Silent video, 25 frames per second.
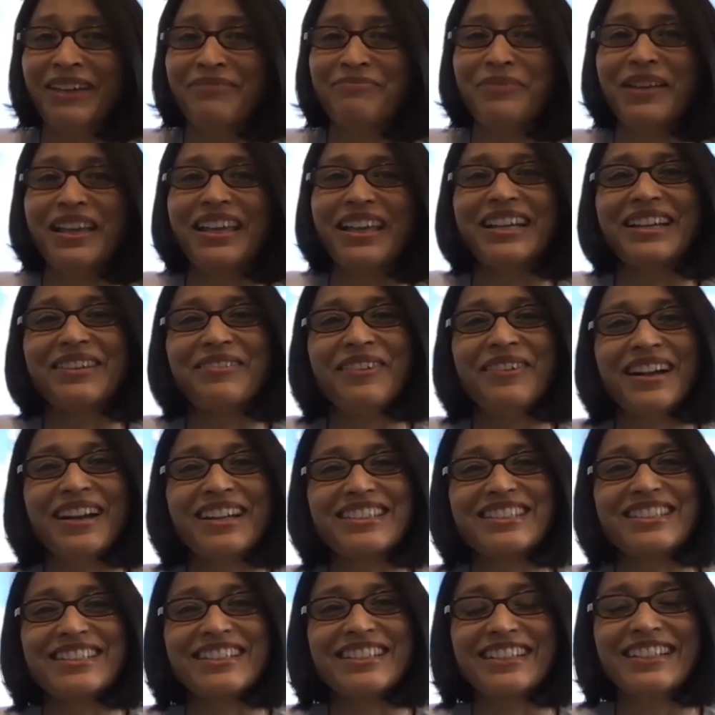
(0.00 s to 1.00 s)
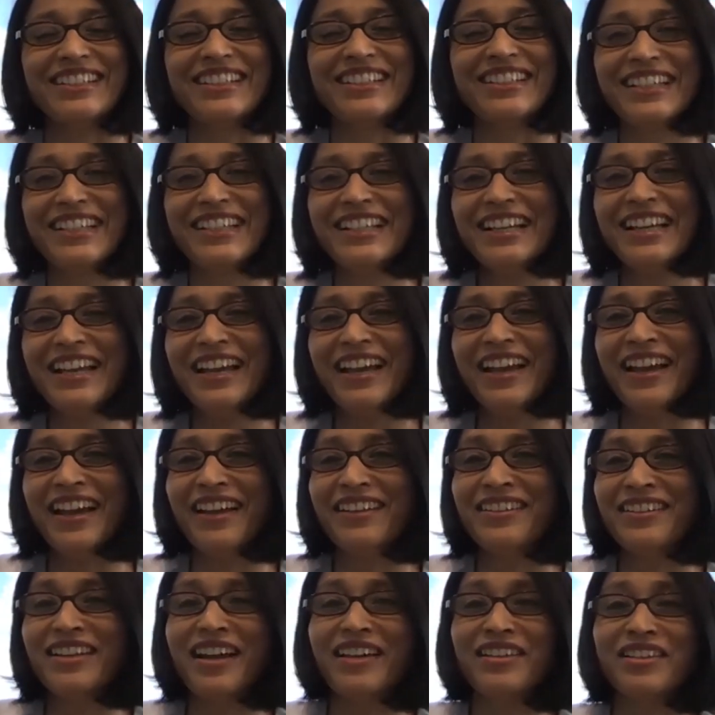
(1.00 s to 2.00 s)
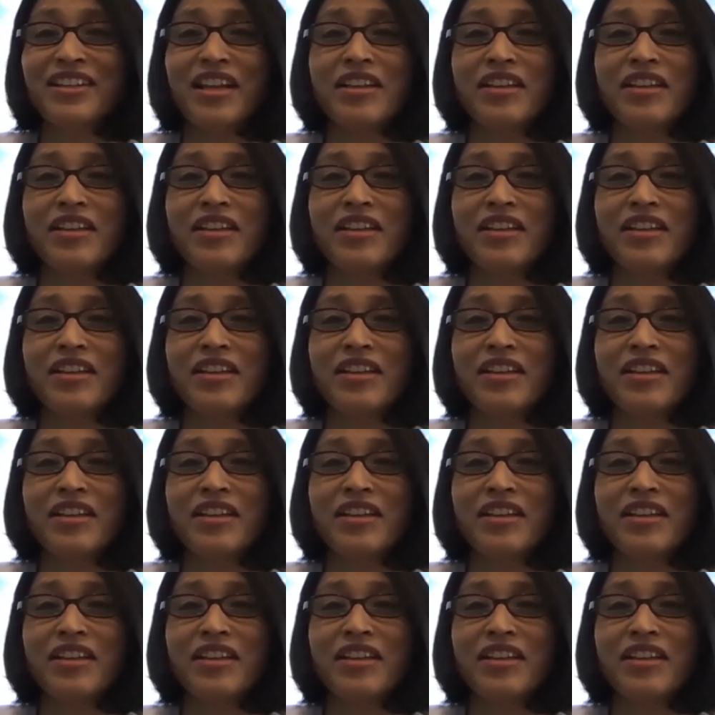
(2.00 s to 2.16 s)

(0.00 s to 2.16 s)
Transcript: a big question and, and,